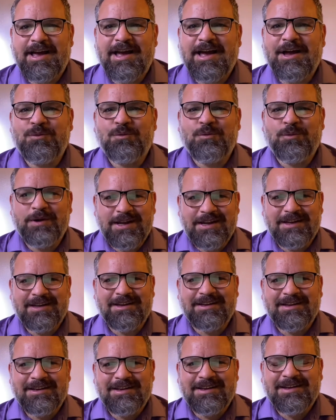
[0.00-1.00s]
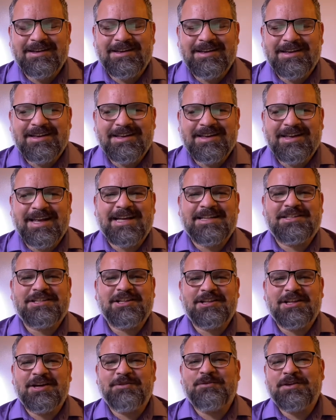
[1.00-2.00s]
And we get to
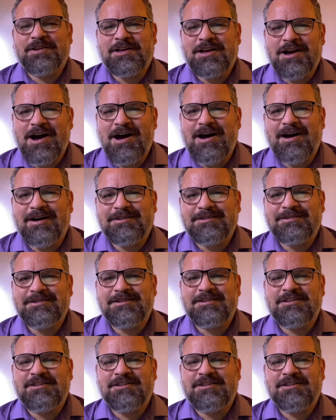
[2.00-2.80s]
live with God